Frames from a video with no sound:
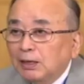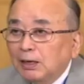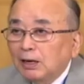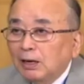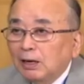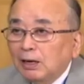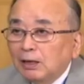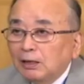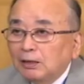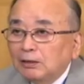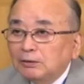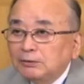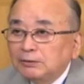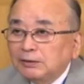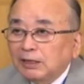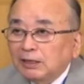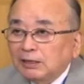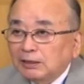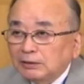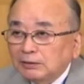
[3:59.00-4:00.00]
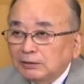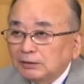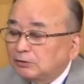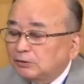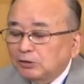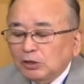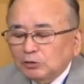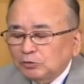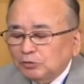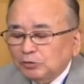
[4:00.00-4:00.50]
uh,
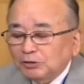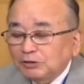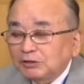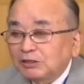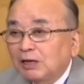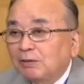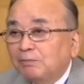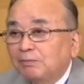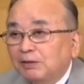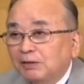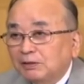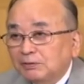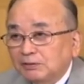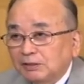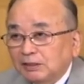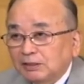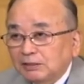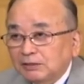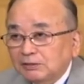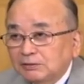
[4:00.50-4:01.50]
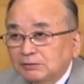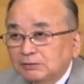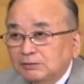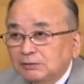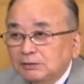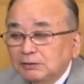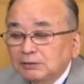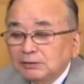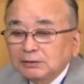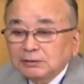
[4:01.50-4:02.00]
uh, sorry, ten billion dollars.
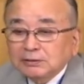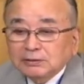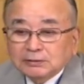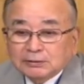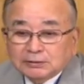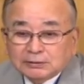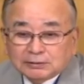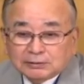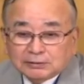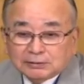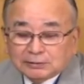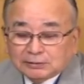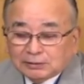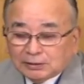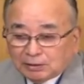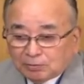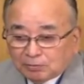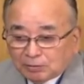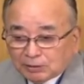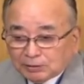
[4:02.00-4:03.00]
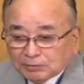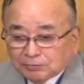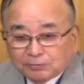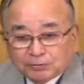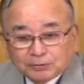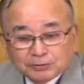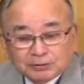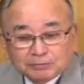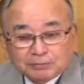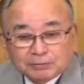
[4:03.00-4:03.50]
Mm -hmm. uh, I work
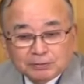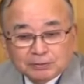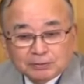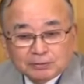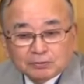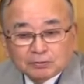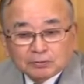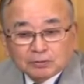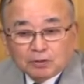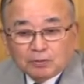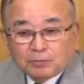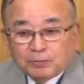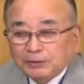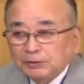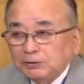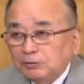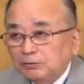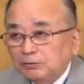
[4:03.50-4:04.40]
for the uh, corporate